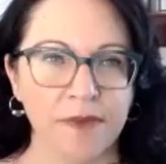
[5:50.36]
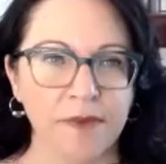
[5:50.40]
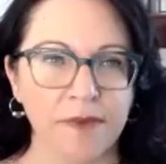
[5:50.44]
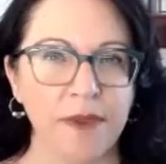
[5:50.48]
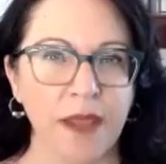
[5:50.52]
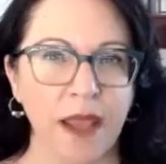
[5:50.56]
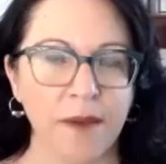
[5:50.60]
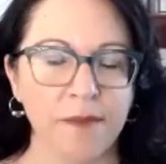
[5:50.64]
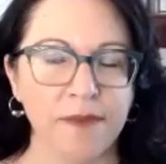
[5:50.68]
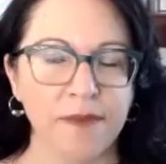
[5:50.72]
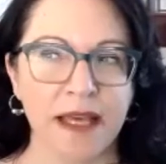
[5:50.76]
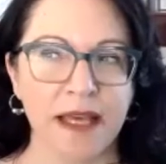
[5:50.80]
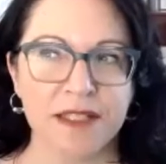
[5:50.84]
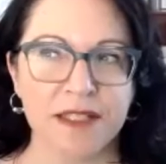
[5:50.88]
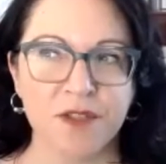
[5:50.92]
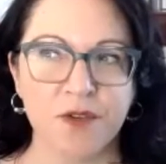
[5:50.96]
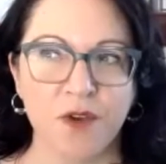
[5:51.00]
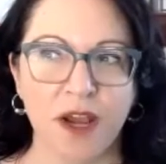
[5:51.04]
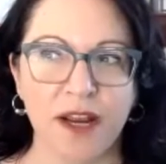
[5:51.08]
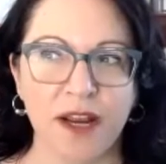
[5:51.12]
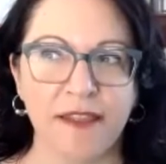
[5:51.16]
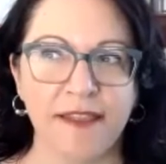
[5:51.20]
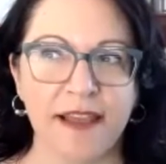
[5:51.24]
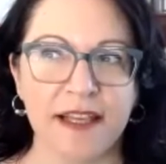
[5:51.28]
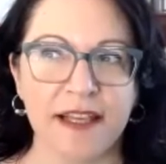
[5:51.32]
yeah, that's
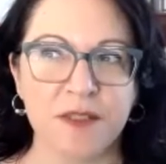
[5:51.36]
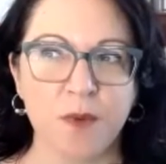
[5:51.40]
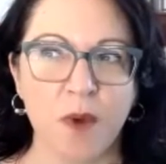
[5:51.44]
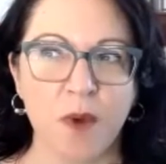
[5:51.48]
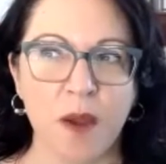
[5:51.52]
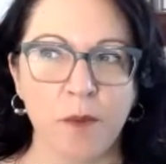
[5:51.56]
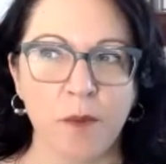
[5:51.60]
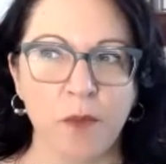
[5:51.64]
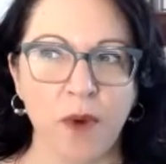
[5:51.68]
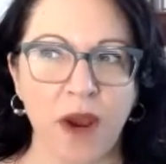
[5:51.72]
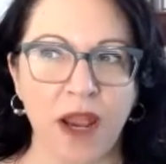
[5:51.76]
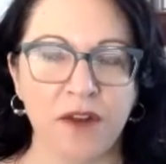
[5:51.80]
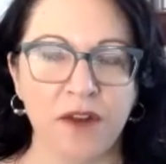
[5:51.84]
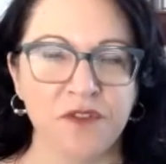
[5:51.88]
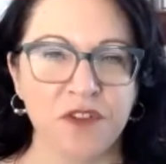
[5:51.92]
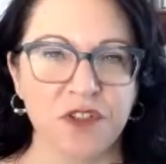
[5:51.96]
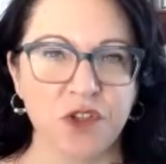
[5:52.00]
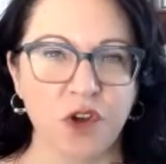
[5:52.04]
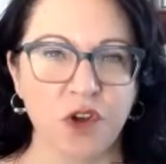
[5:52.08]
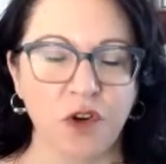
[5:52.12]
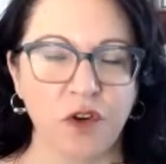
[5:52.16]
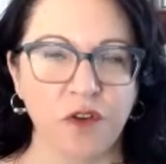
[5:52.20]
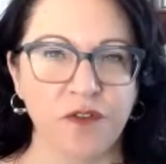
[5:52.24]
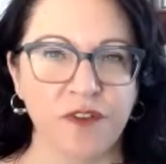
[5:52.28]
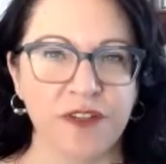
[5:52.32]
right. And that's why brand
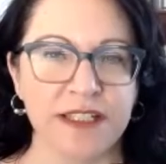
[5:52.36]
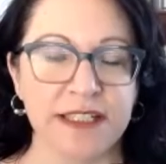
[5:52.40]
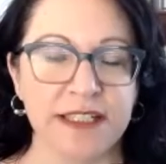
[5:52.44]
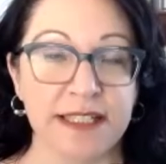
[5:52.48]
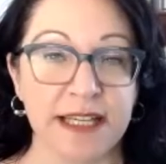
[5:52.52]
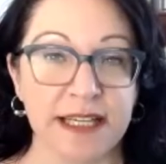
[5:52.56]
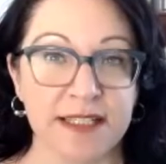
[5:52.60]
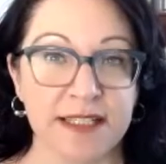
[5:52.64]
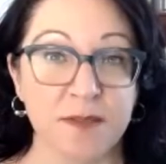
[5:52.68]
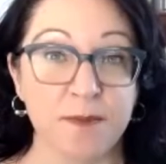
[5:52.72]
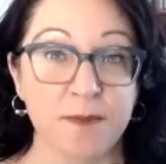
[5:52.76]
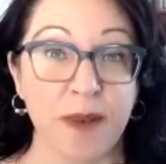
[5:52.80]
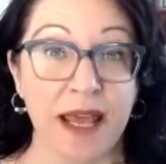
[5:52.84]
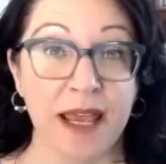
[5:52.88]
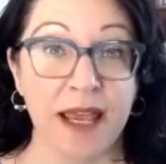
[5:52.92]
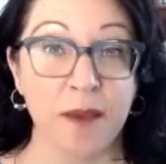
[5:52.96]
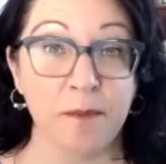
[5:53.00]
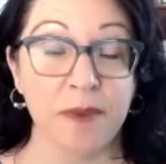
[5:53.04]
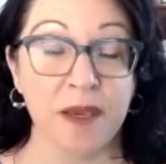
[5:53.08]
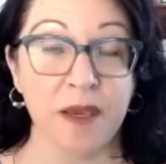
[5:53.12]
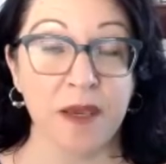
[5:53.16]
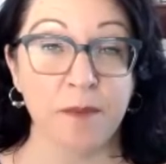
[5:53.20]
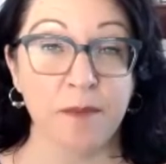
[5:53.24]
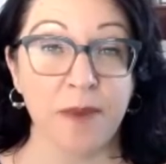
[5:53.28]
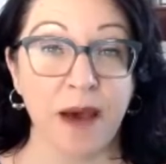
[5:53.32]
photography does play a
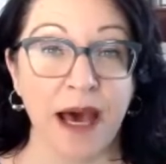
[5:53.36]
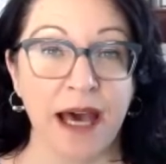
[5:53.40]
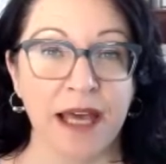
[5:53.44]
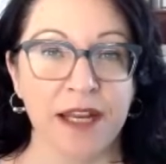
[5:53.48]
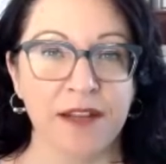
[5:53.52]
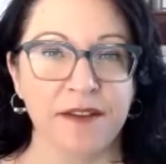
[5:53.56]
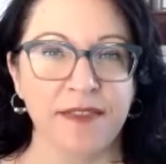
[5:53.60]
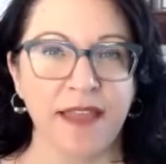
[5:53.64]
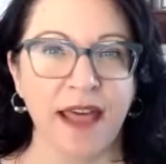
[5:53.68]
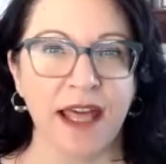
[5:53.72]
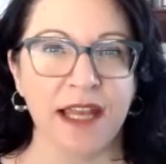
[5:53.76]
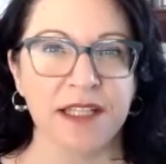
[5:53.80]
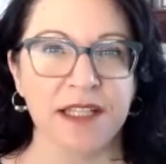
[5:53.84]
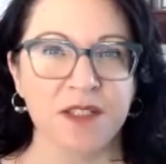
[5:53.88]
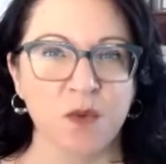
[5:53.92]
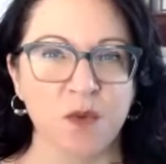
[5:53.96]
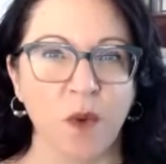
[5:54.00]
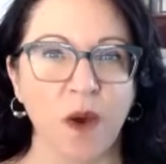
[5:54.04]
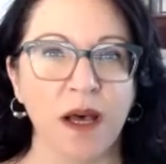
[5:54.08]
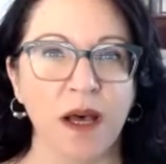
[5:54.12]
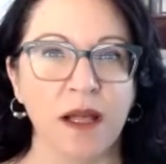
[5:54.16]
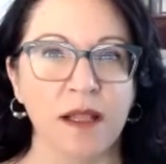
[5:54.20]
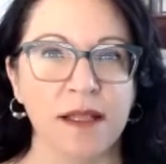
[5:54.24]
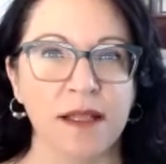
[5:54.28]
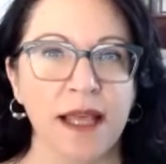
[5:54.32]
big part in that as
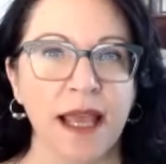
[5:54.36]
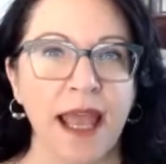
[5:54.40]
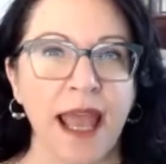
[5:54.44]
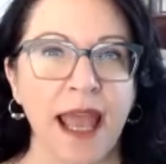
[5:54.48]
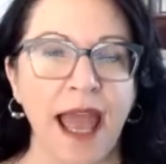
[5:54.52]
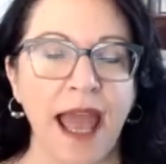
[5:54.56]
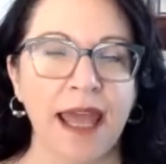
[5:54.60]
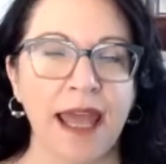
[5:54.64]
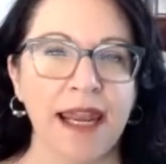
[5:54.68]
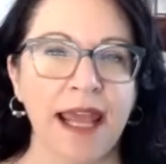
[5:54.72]
well mm-hmm.